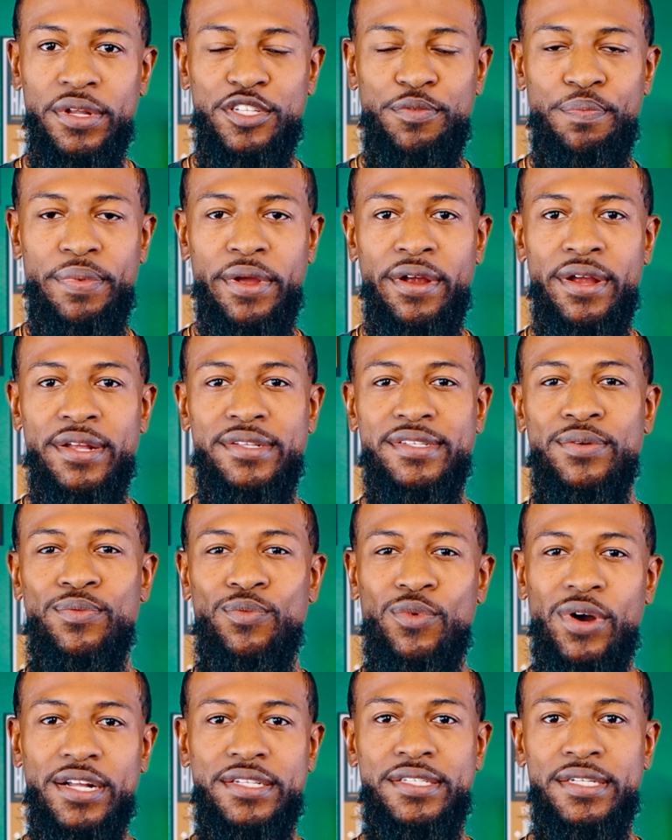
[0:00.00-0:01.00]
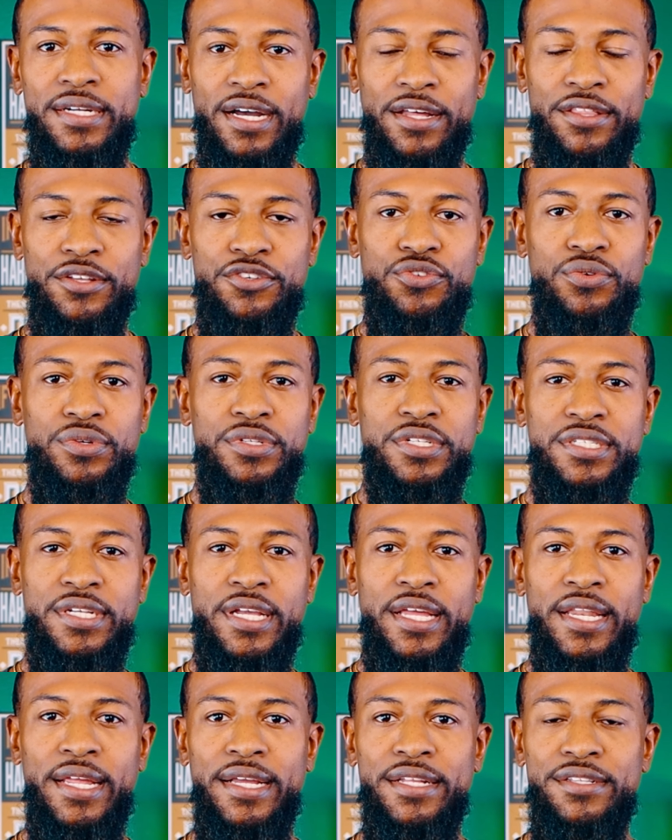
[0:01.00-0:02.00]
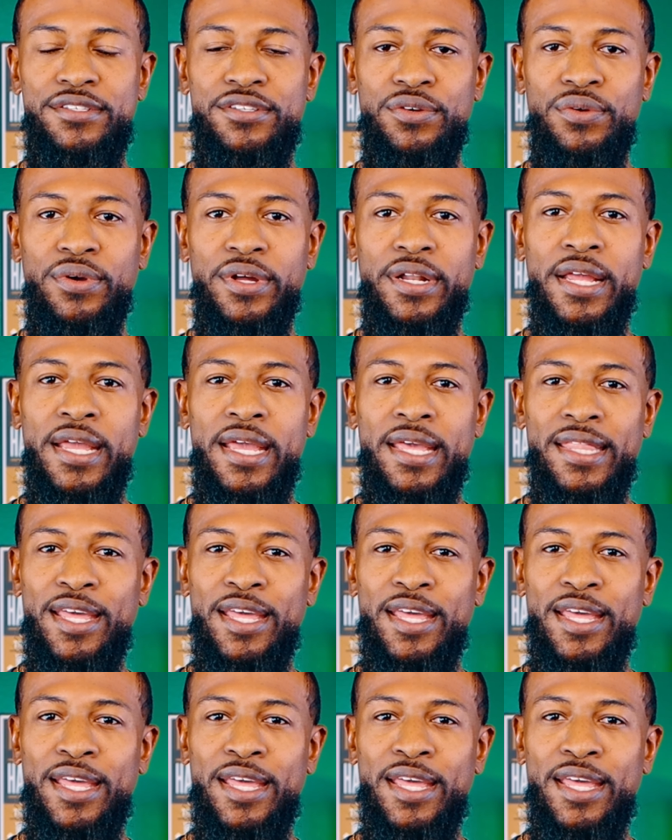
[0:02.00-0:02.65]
experience and watching others who are just getting into it.